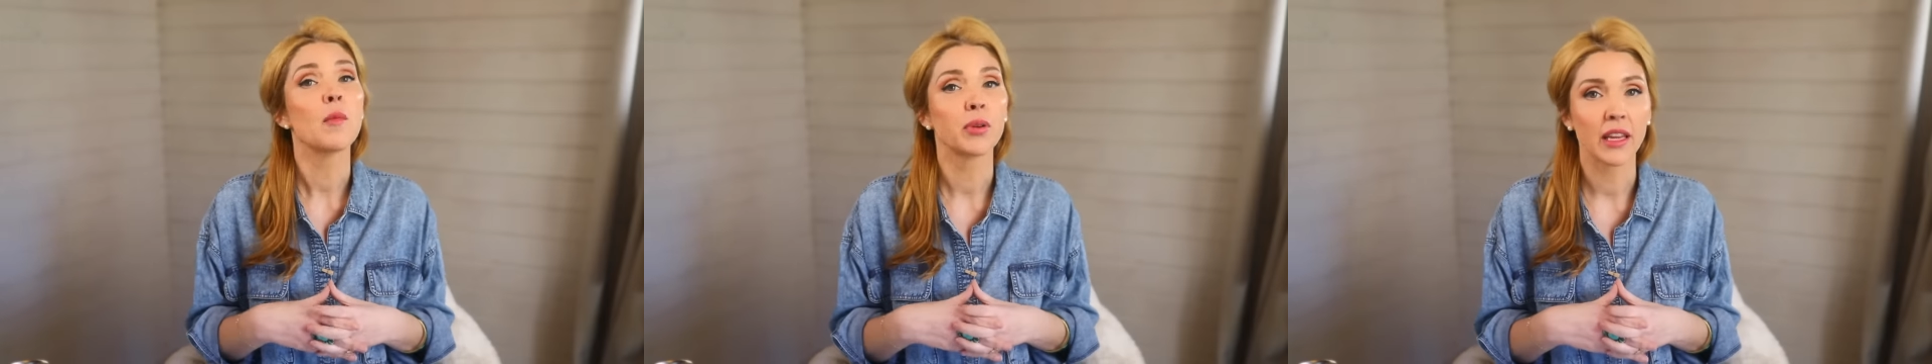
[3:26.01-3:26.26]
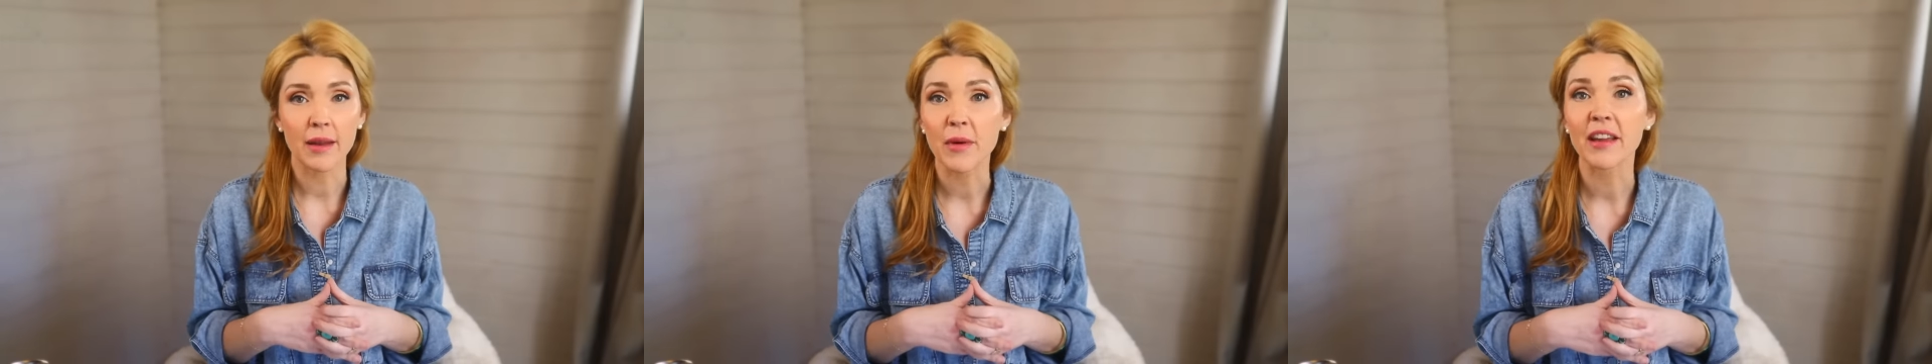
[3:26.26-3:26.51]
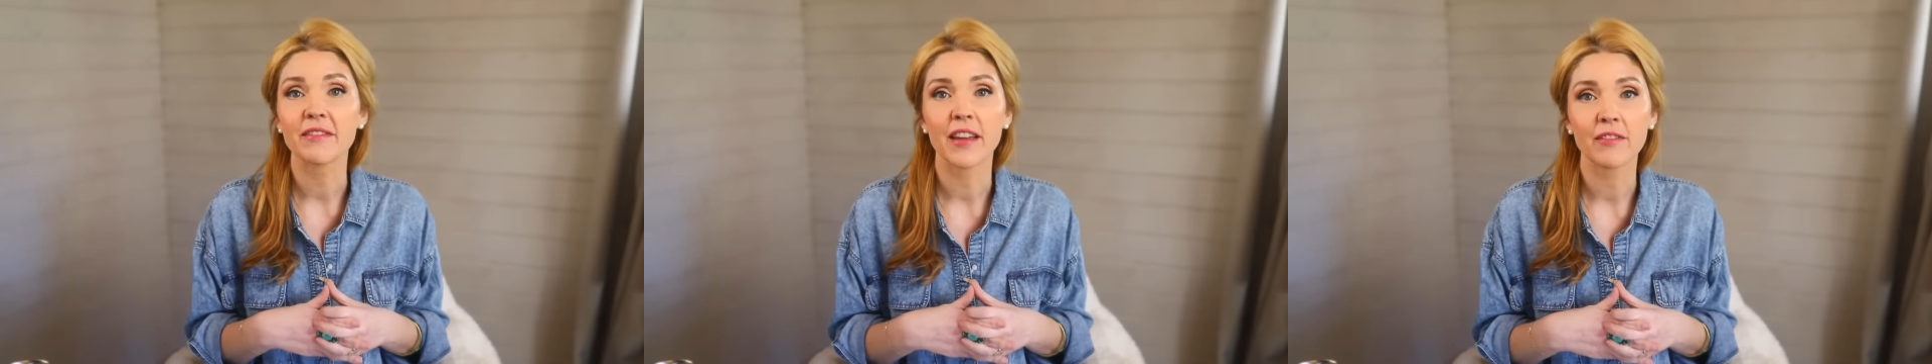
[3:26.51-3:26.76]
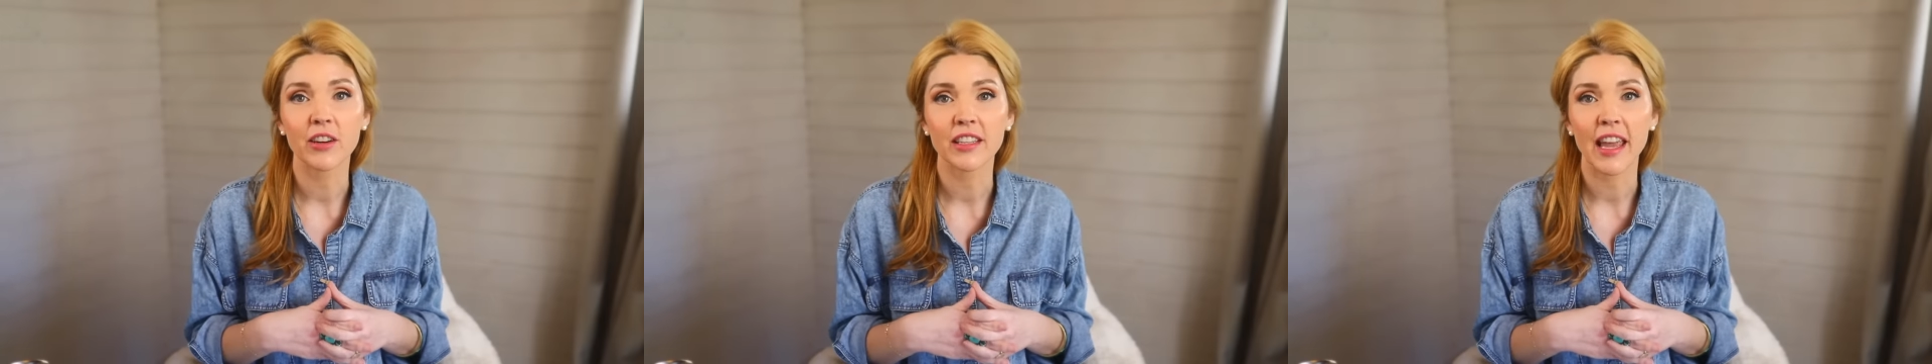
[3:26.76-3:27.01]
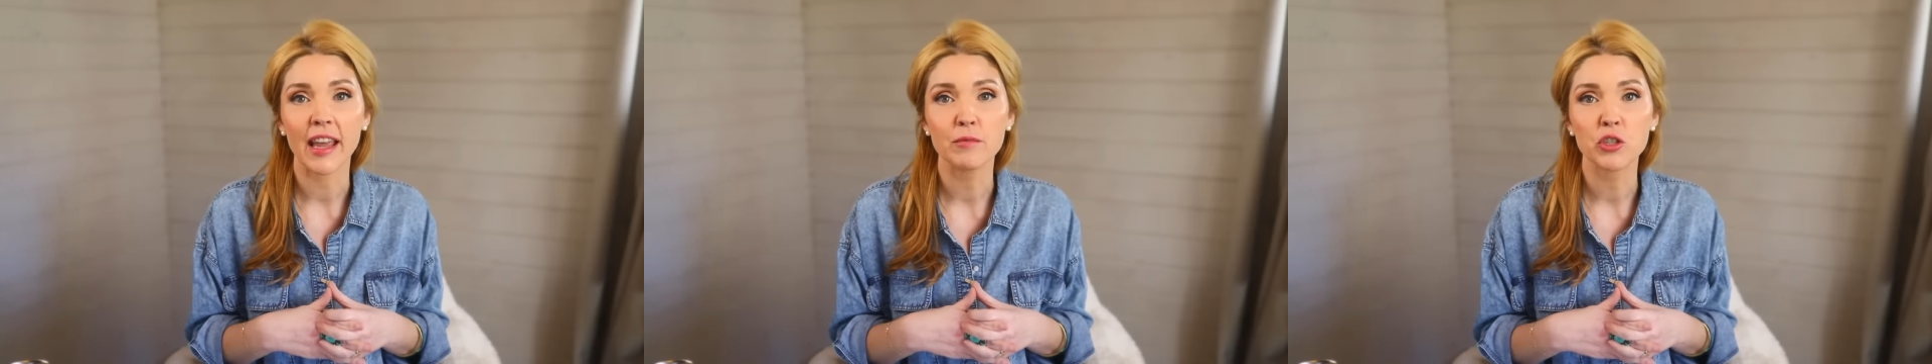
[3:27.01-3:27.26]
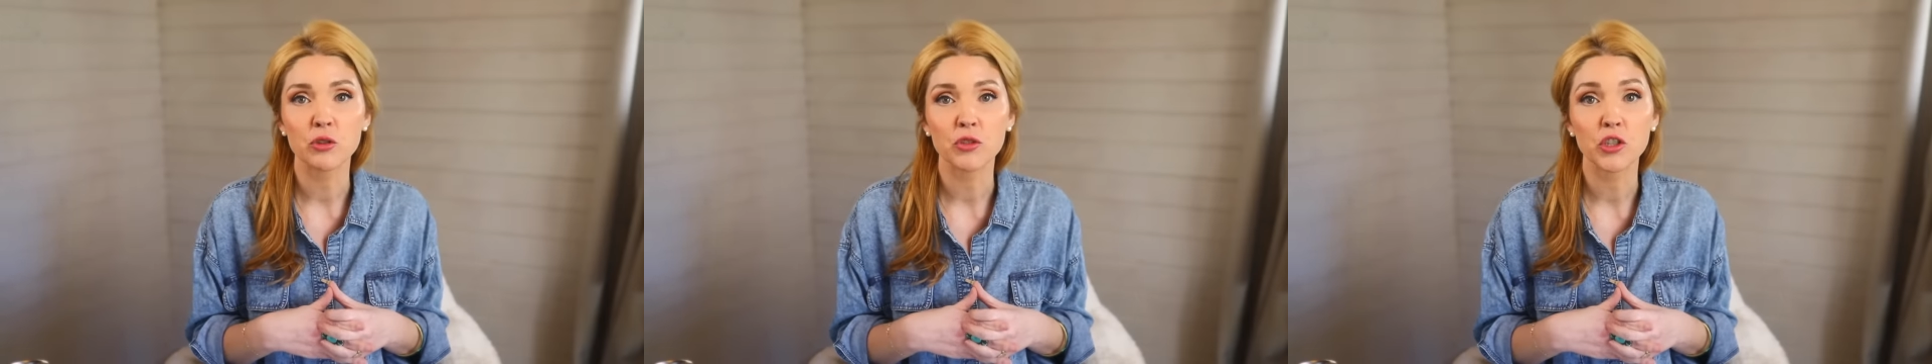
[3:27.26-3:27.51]
play my favorite
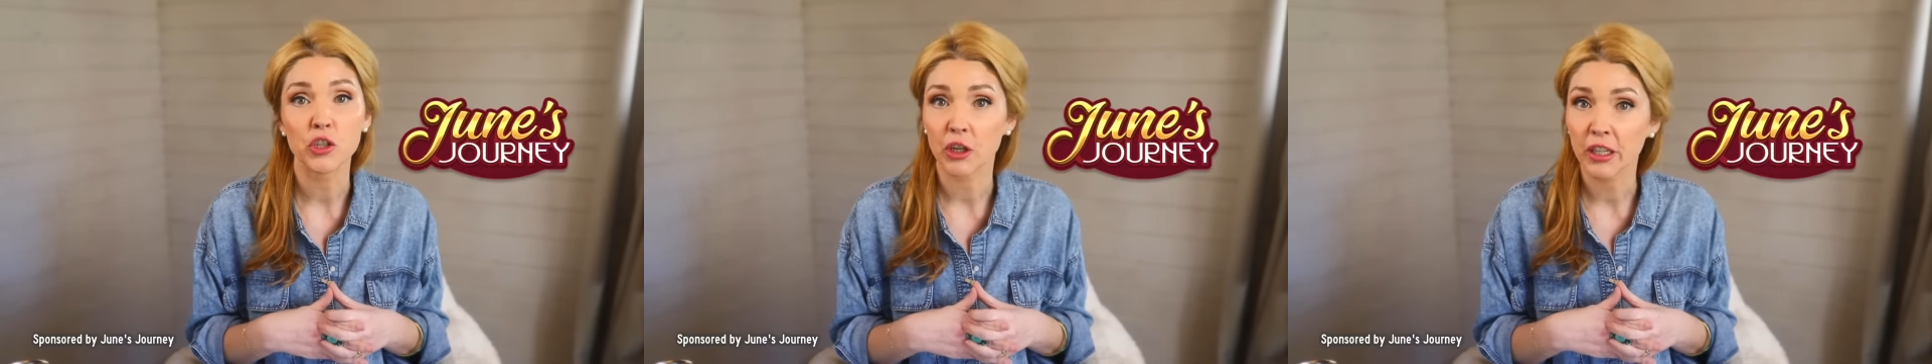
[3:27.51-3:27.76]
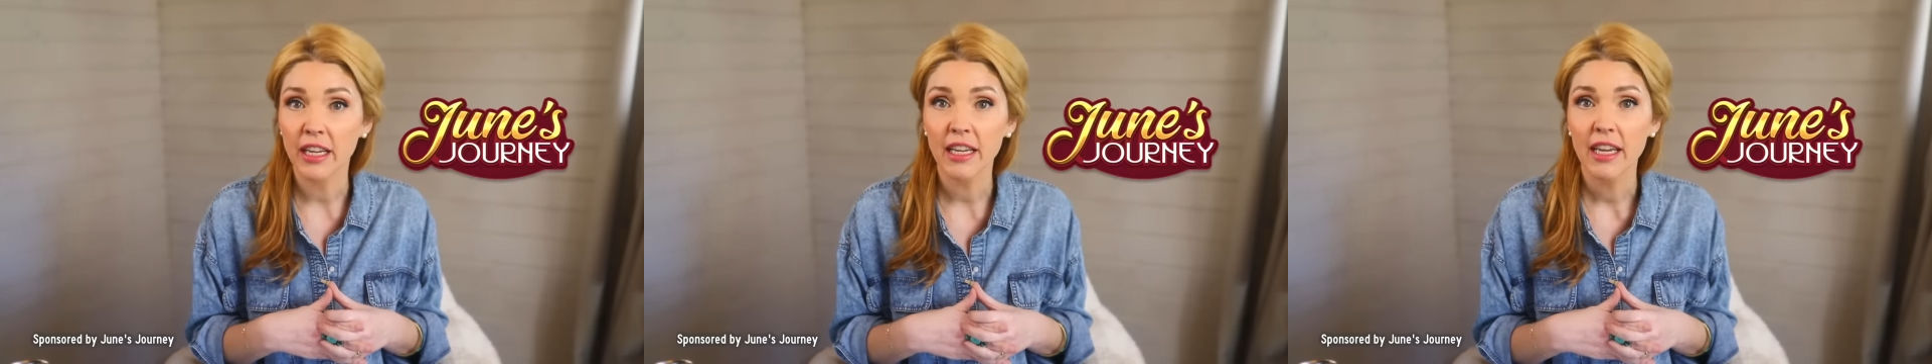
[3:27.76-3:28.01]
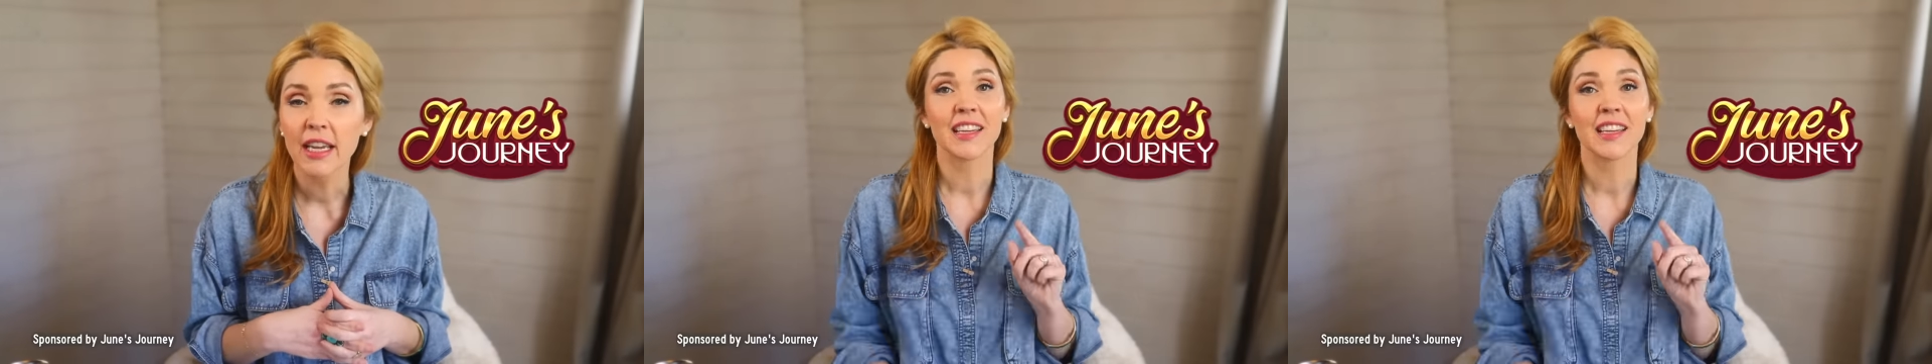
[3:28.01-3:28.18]
game, June's Journey.